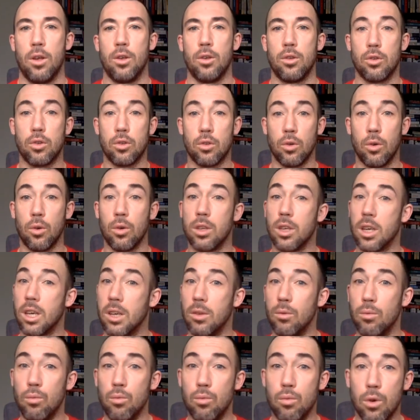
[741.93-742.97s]
So you
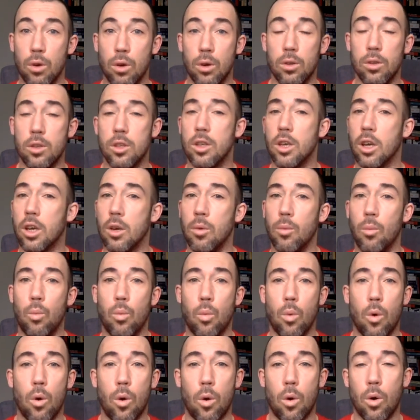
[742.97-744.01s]
can run, you can
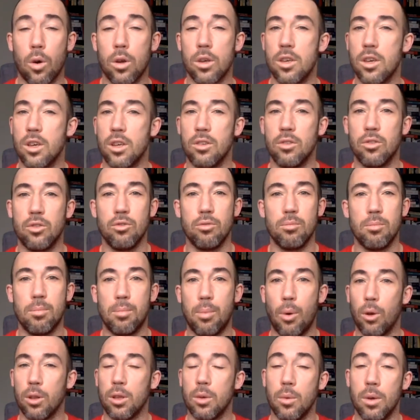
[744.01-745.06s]
walk, you can do
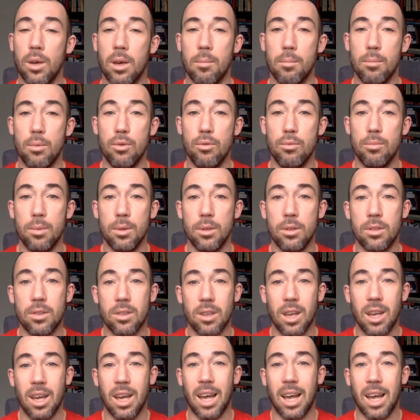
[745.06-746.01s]
body weight movements,